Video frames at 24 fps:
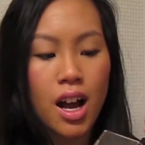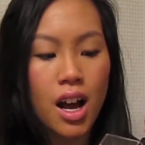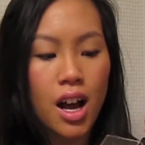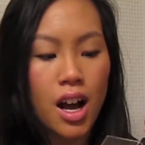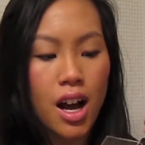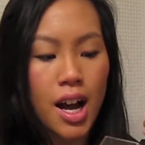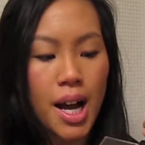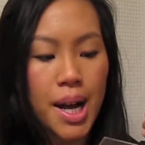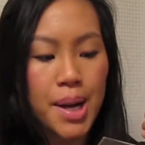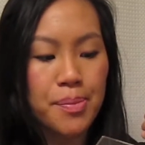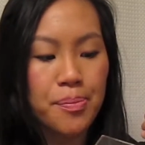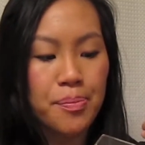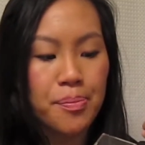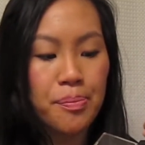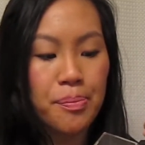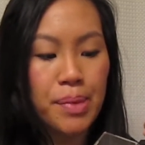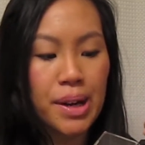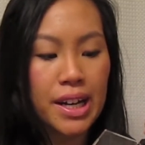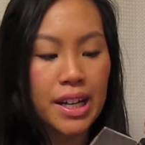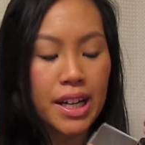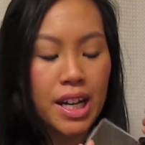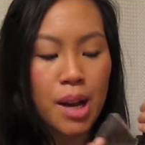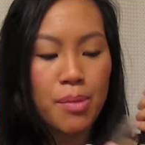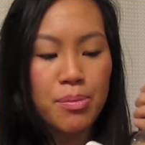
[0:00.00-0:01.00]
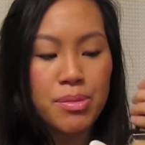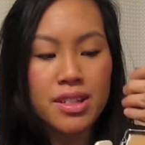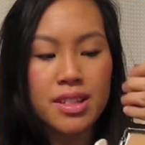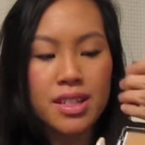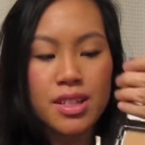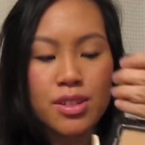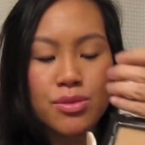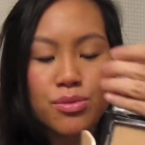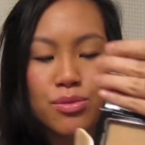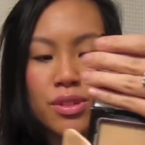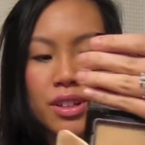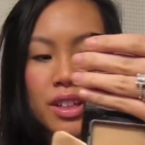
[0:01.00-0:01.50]
But it comes in
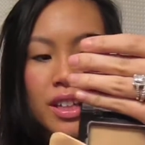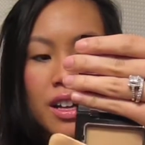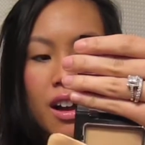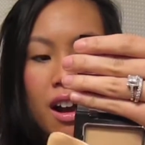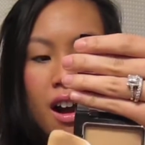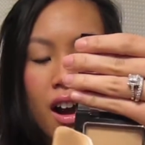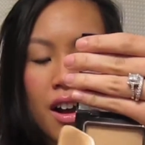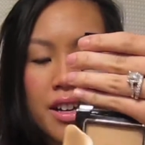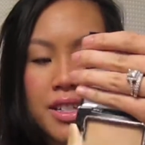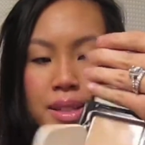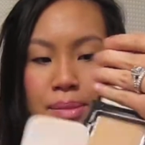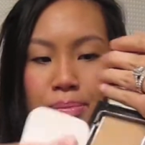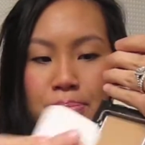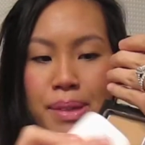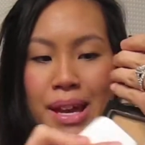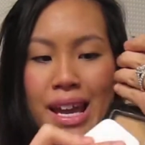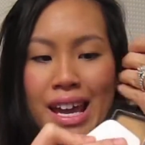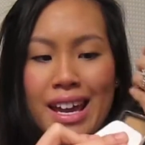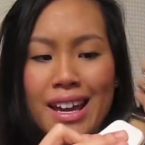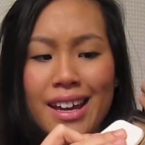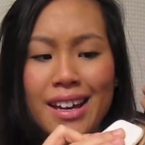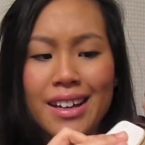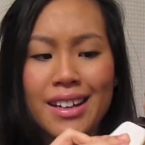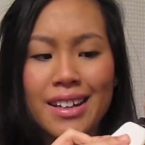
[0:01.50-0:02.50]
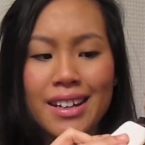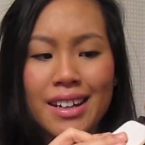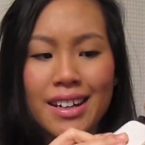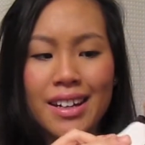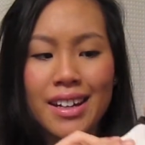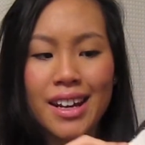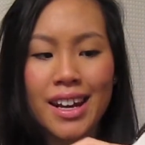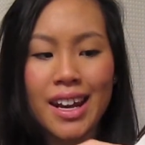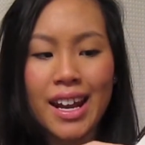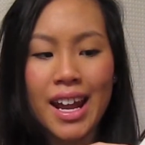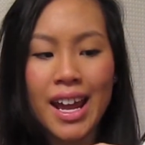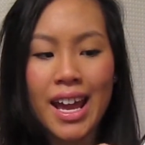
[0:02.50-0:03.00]
this really awesome pan,
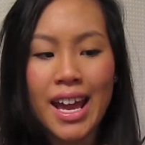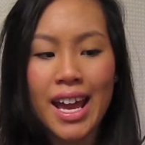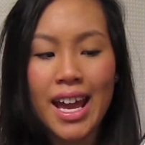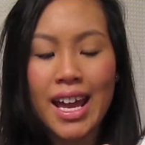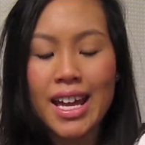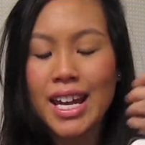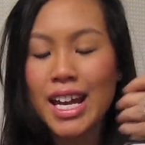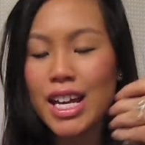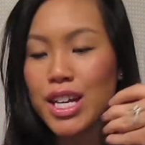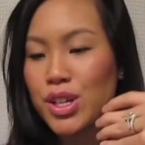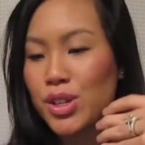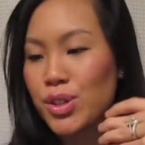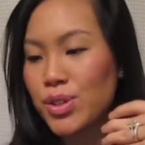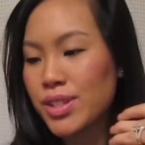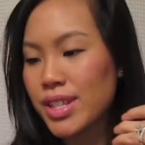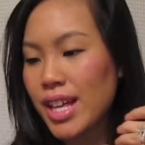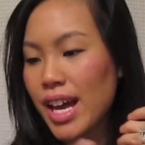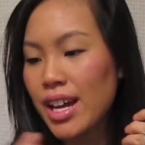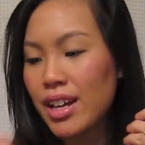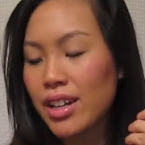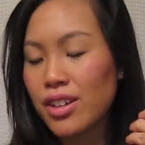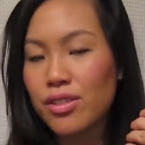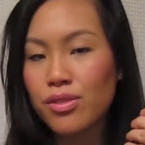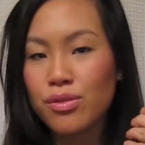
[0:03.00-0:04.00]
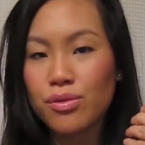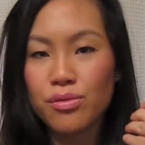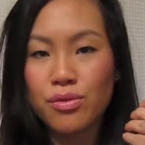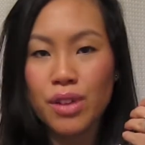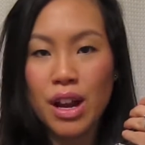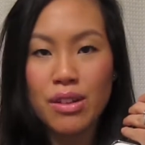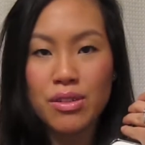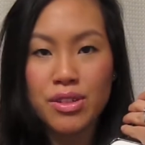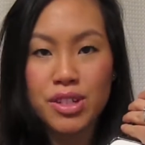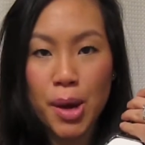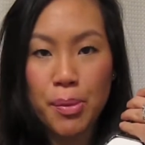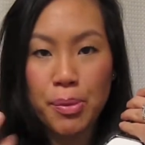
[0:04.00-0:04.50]
and I use that
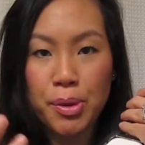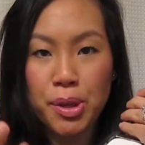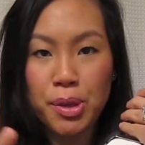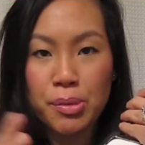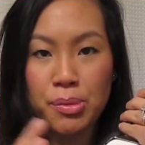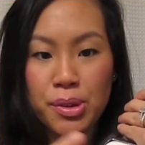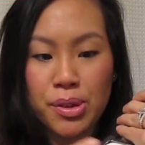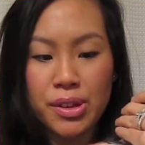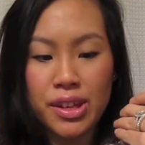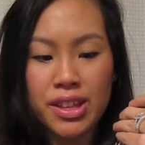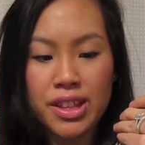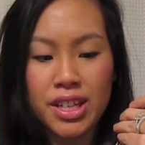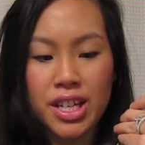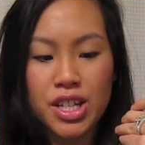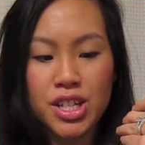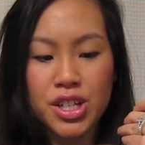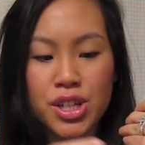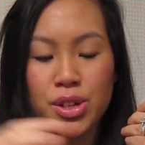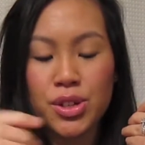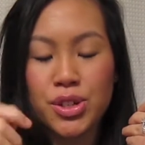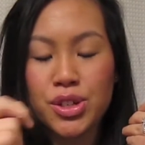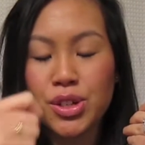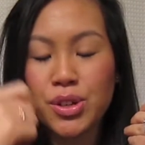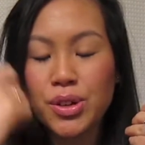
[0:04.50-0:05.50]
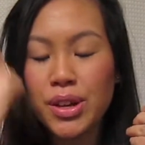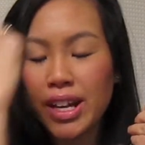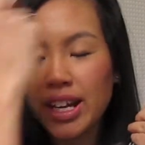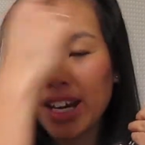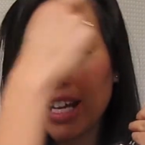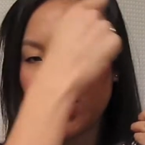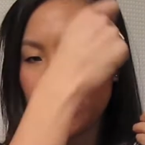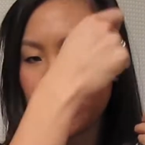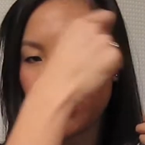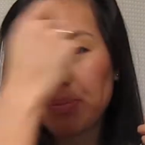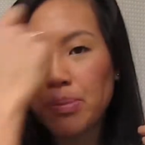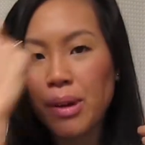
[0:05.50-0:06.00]
round top Kabuki that I showed you, and I
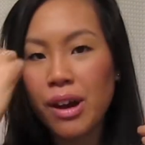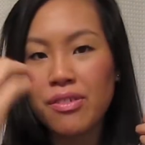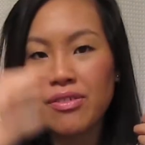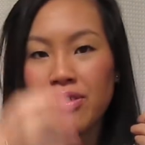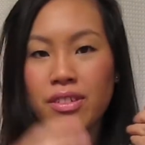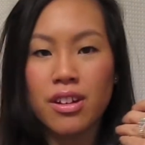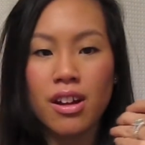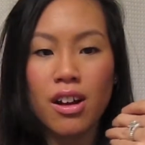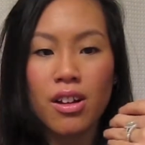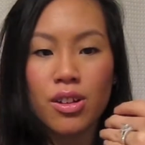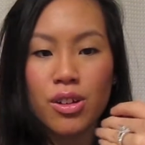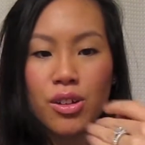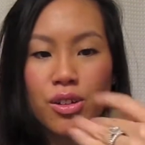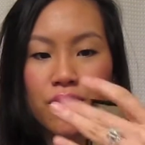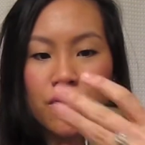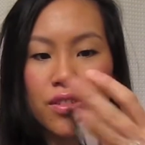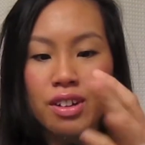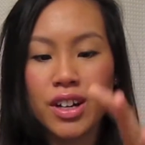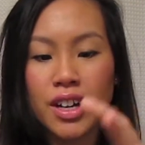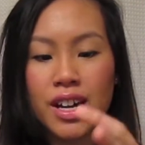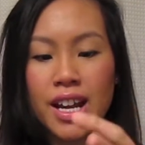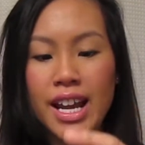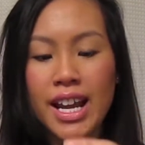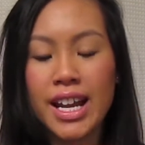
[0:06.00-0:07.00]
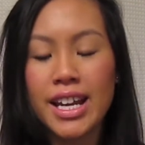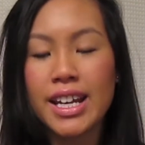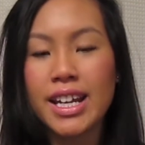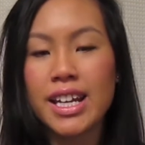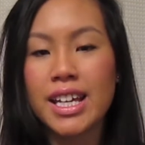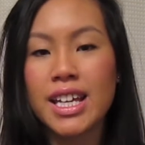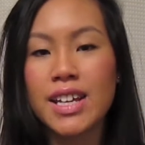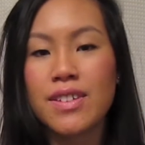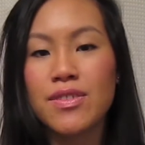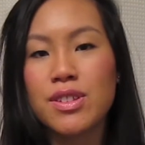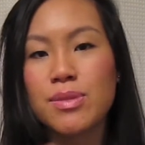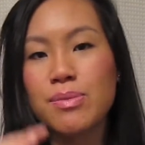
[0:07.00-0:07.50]
just buff it all over, and
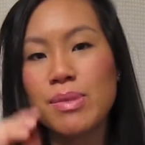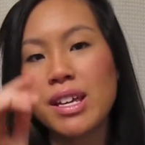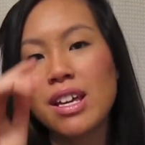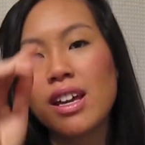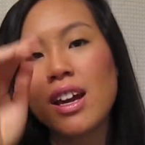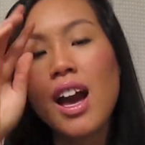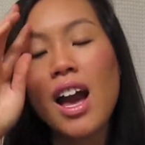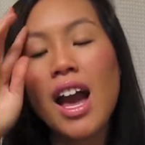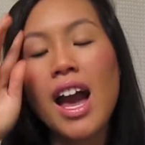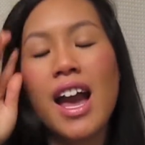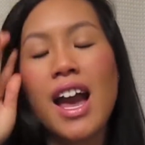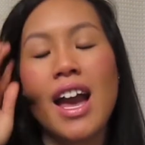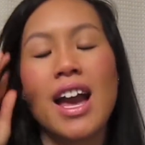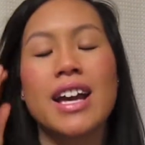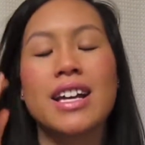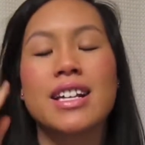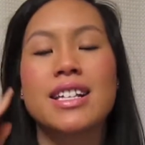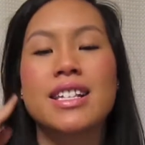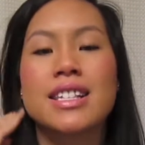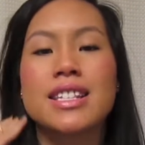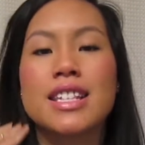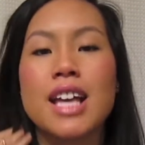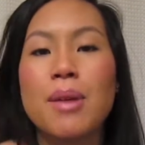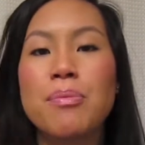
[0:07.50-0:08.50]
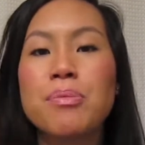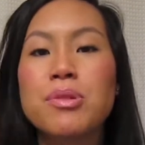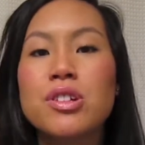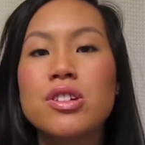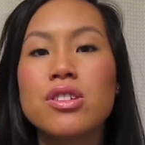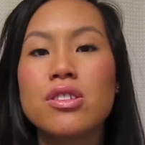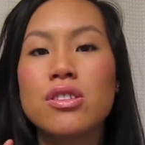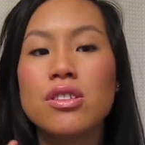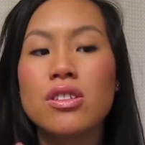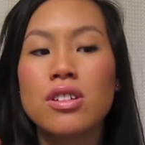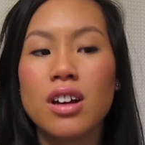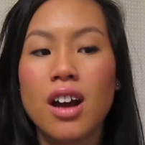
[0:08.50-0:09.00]
it gives me
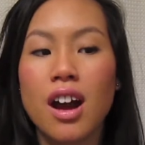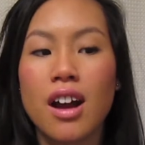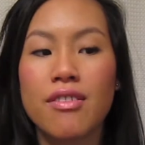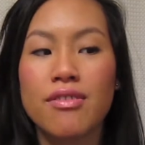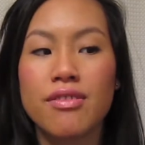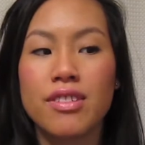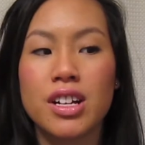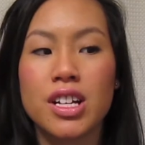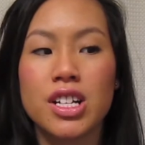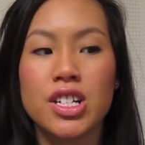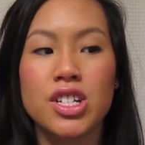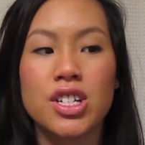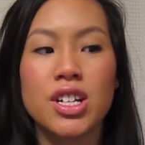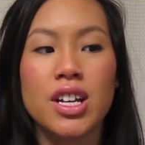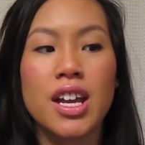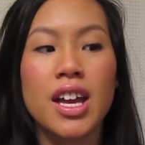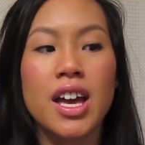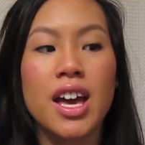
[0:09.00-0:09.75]
exceptional coverage.